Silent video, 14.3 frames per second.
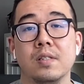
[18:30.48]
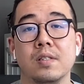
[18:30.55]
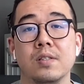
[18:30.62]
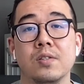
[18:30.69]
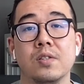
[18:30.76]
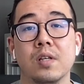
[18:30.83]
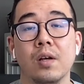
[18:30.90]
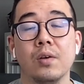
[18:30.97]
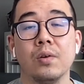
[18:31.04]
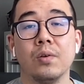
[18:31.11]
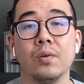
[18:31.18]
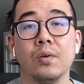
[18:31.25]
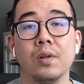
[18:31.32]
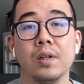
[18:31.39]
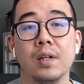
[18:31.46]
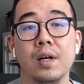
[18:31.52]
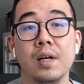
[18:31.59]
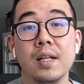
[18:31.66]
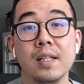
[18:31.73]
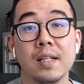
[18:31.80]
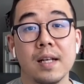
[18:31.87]
So
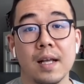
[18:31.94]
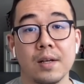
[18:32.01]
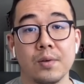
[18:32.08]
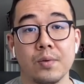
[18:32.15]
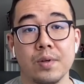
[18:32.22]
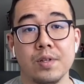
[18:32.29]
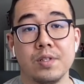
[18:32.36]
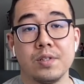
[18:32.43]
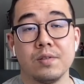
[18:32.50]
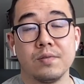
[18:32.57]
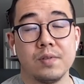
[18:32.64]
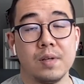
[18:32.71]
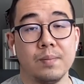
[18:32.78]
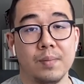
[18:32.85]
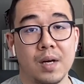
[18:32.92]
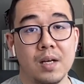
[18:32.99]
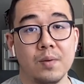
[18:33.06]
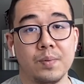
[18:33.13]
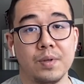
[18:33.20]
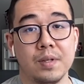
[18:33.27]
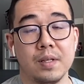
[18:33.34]
learning the language, in my
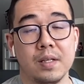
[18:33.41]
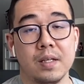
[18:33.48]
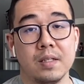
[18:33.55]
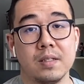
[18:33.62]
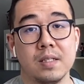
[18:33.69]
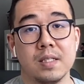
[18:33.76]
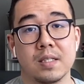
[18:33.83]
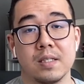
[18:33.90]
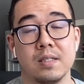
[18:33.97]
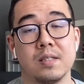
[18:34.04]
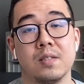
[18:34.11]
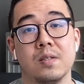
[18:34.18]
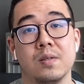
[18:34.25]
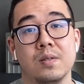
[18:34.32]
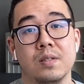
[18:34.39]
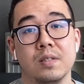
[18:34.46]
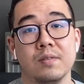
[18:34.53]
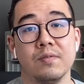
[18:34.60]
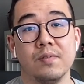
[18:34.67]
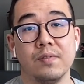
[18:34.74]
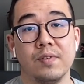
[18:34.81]
opinion, is considered
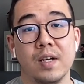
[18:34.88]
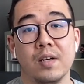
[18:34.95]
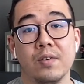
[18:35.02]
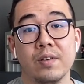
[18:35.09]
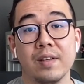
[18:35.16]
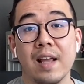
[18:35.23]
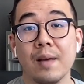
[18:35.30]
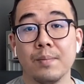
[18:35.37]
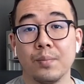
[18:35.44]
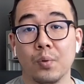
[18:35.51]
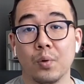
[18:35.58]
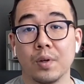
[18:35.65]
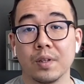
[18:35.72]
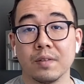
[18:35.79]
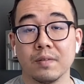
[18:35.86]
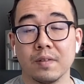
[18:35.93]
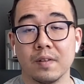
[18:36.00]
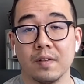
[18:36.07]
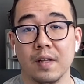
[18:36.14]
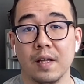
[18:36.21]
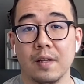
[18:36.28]
a very
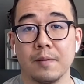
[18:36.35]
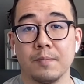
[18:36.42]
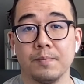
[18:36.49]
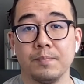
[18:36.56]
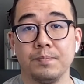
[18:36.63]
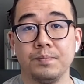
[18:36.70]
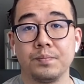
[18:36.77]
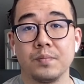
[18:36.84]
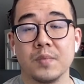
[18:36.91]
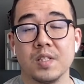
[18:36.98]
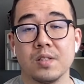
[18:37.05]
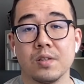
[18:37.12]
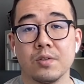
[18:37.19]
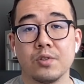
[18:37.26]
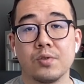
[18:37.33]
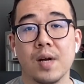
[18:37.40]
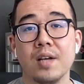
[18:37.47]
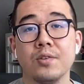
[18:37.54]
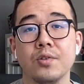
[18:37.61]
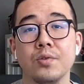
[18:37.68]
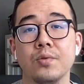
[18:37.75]
important thing. So try
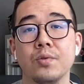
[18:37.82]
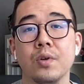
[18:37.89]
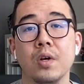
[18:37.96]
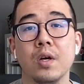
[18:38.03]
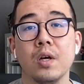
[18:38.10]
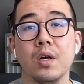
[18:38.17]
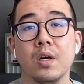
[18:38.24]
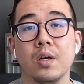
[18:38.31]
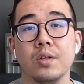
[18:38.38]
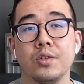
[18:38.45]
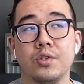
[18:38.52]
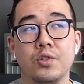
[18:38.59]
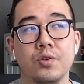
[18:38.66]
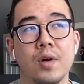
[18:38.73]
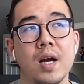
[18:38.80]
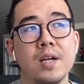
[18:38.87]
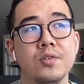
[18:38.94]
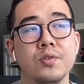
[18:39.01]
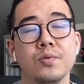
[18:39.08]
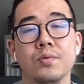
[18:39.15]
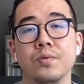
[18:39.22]

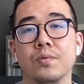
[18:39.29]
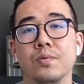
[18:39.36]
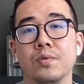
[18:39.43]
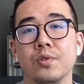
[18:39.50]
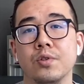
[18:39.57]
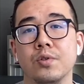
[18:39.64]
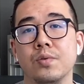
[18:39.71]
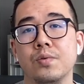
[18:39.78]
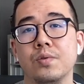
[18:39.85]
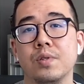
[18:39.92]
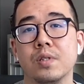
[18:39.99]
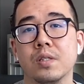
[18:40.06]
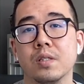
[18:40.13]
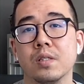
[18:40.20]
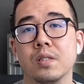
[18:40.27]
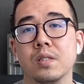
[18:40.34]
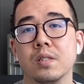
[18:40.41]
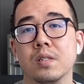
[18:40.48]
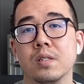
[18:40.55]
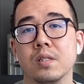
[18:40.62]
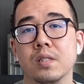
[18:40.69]
to use
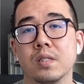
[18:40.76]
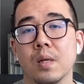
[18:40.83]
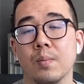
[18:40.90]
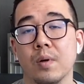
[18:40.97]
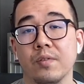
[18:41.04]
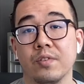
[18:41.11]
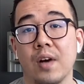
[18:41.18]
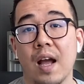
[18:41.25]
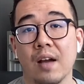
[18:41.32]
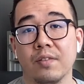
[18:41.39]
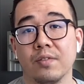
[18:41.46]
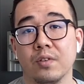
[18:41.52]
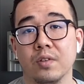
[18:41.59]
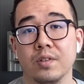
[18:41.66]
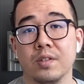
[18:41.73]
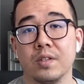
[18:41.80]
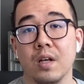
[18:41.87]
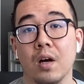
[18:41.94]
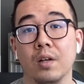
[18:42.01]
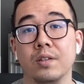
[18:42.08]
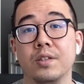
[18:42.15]
some of your effort
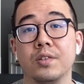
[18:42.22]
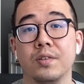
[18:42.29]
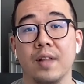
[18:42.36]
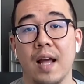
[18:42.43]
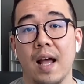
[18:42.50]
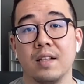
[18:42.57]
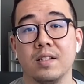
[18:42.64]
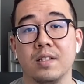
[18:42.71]
onto that